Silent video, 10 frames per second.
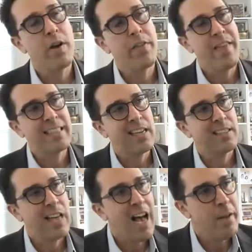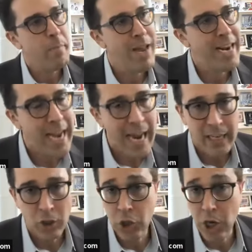with SSI and
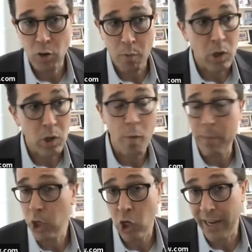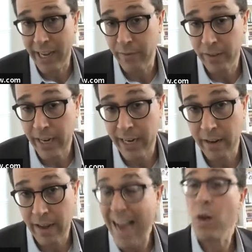Medicaid's general prohibition on
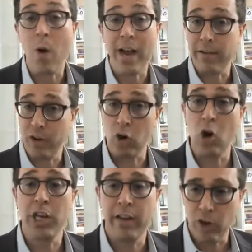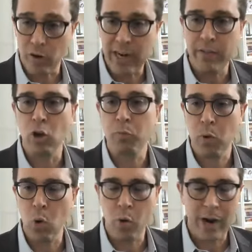gifting. Anyway, if you're if you're in those mm-hmm.
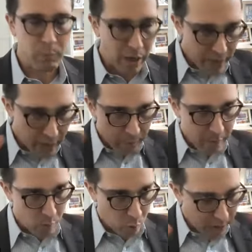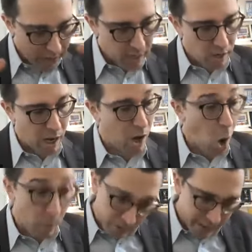programs, I think people already uh,
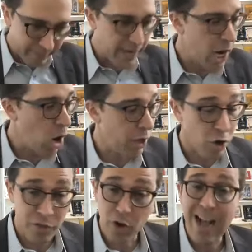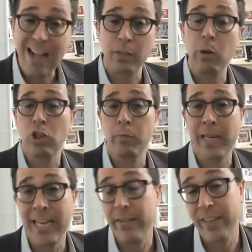hopefully they know that you're they're not supposed to be
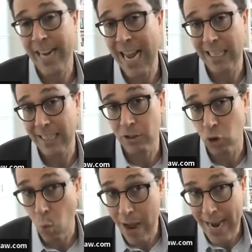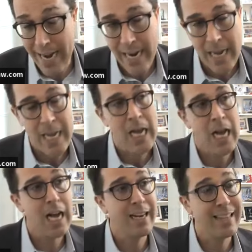gifting assets away
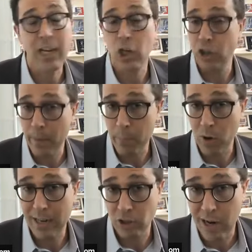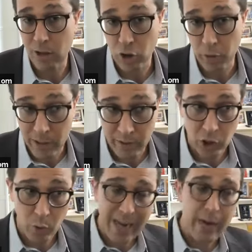because uh, that could jeopardize their eligibility.
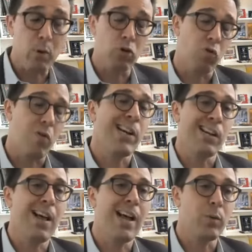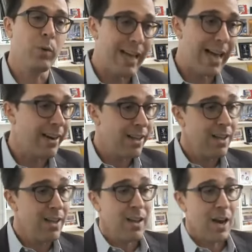So ABLE is right in line with that.
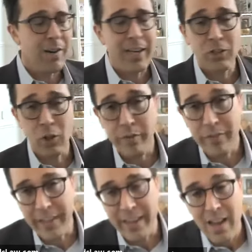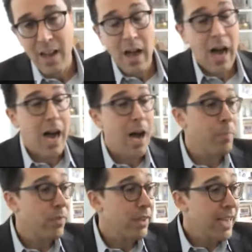All right, terrific.
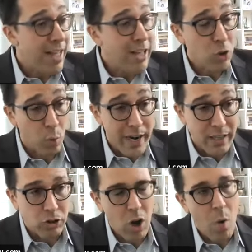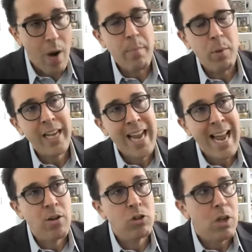Um, yeah, that's great. So ABLE
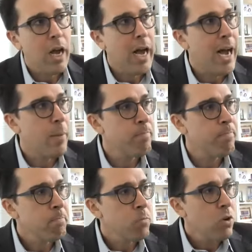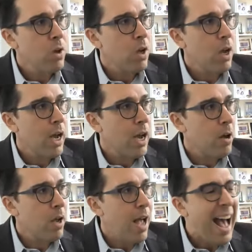account. Um,
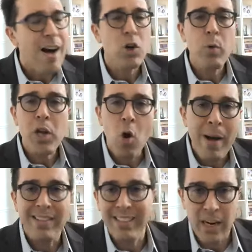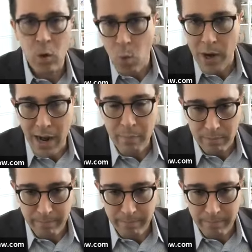uh, how do we go about setting one up?